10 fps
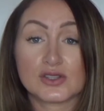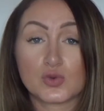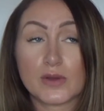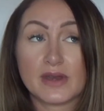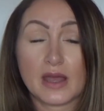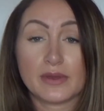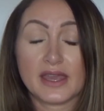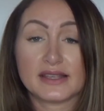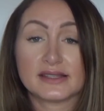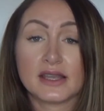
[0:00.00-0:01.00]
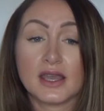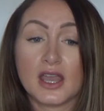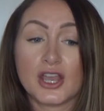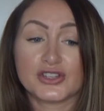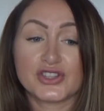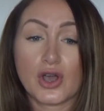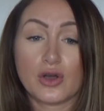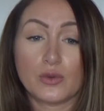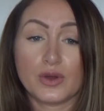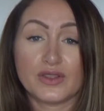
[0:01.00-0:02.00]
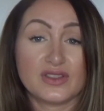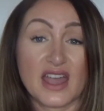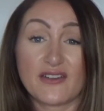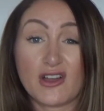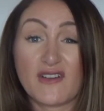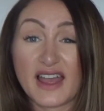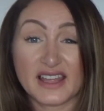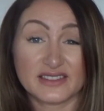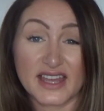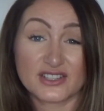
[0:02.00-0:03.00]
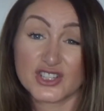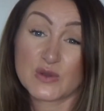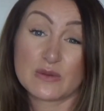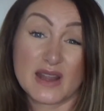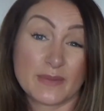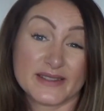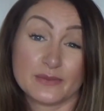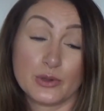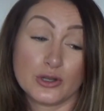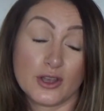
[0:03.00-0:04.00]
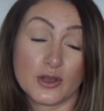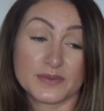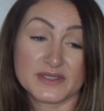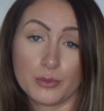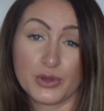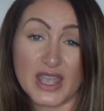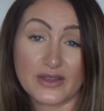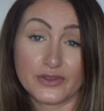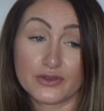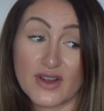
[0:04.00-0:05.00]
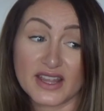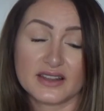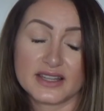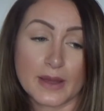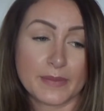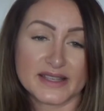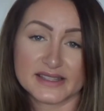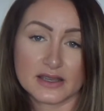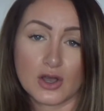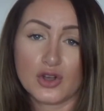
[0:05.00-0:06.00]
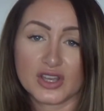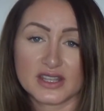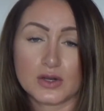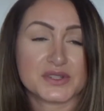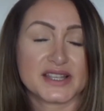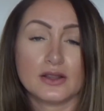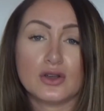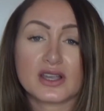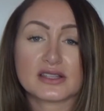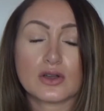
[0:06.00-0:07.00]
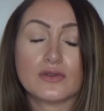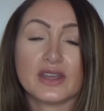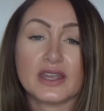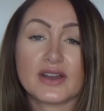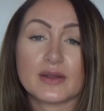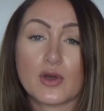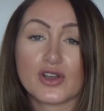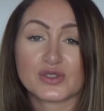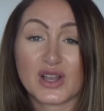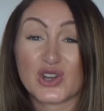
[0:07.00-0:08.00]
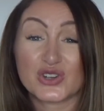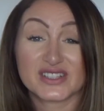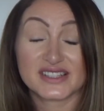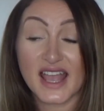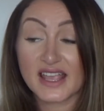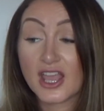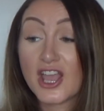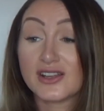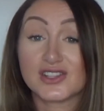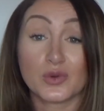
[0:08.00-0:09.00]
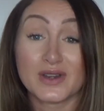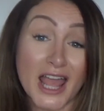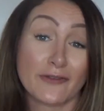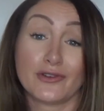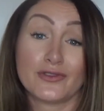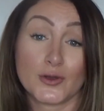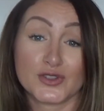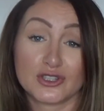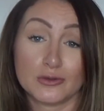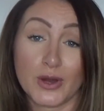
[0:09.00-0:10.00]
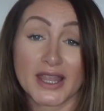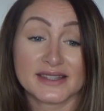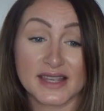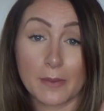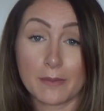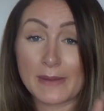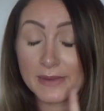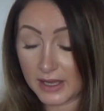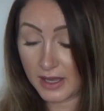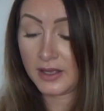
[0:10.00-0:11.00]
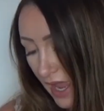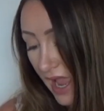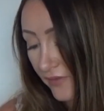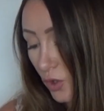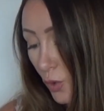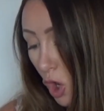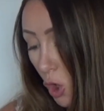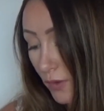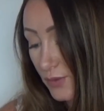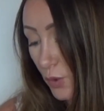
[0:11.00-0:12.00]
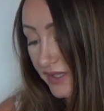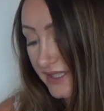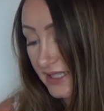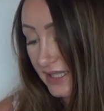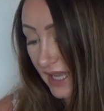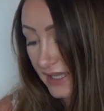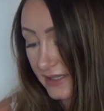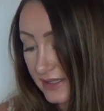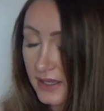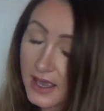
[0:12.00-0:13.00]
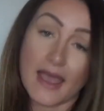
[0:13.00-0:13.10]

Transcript: swim nappies, so they're alright. They're just swim nappies and pull-ups. But yeah, for the regular nappies, they don't sell Huggies over here anymore, so I couldn't say. So neither of those two brands, Mamia. Have you always wanted kids?